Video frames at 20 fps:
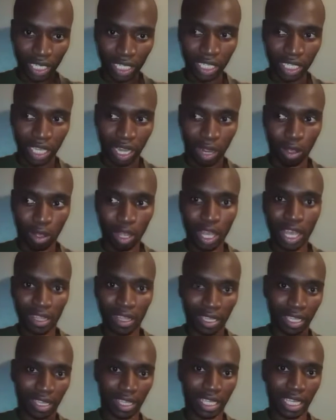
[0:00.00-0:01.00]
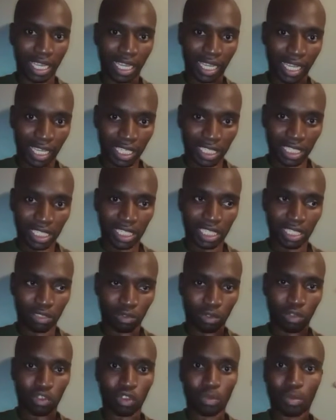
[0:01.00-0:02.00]
right now that the election
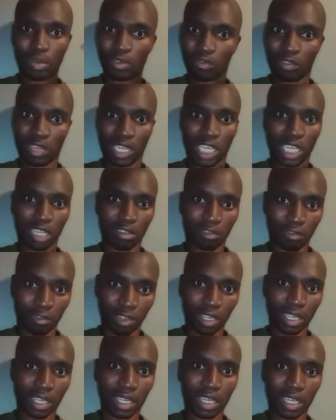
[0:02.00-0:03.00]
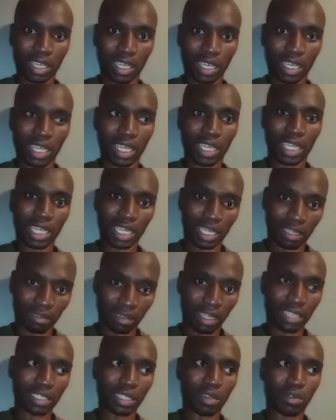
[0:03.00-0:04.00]
is going to be free and fair and the
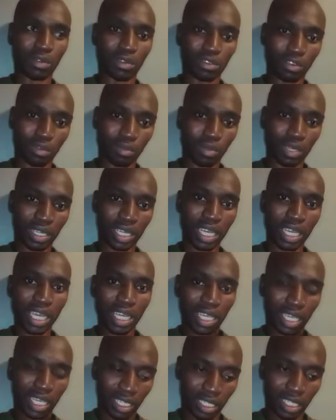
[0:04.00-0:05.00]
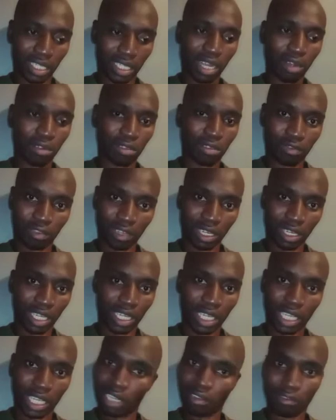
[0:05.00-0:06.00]
results are going to be handed out
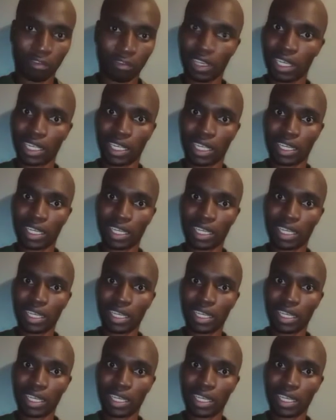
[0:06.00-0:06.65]
freely and fairly.